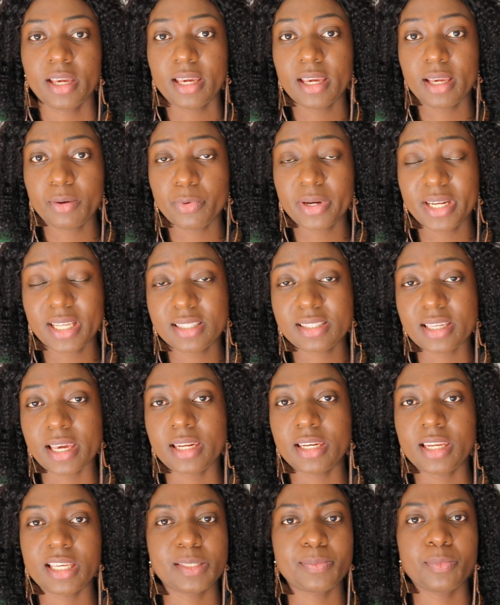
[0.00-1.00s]
in within
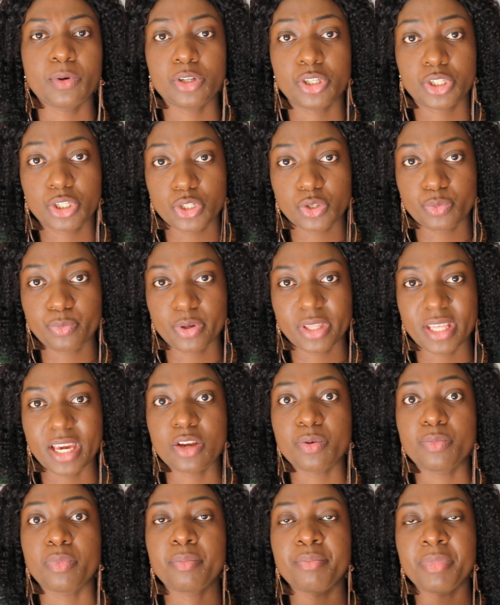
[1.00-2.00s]
10 days, but it shouldn't bother
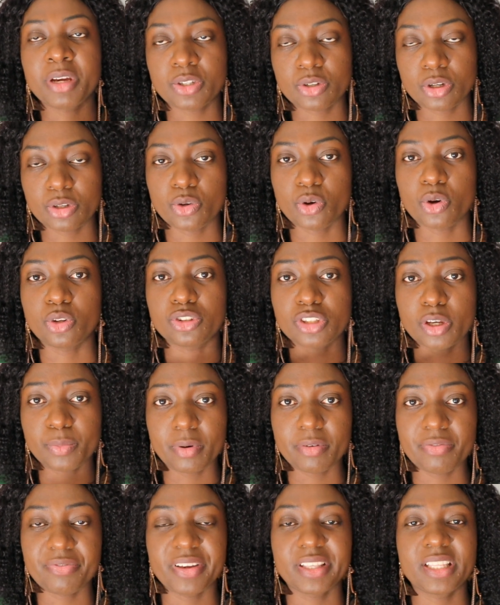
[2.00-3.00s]
you. But make sure you're on
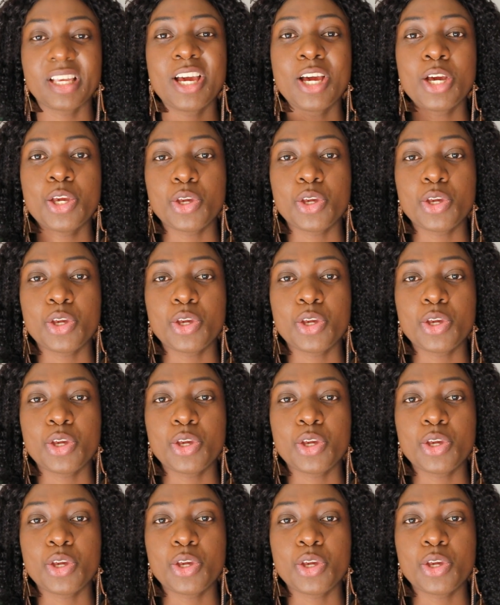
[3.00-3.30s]
top of it.